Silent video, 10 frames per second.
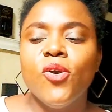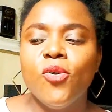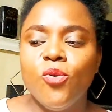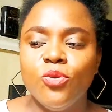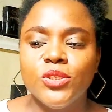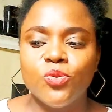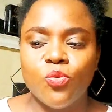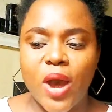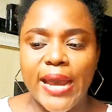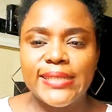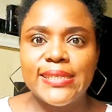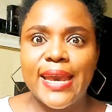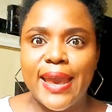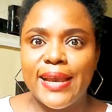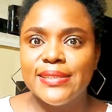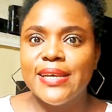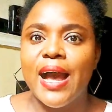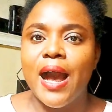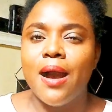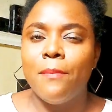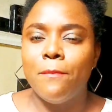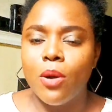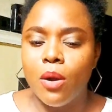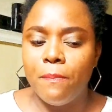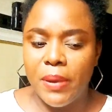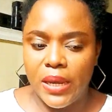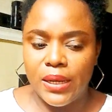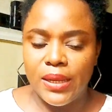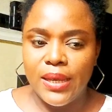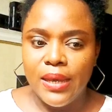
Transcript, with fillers: whose white hairs are popping.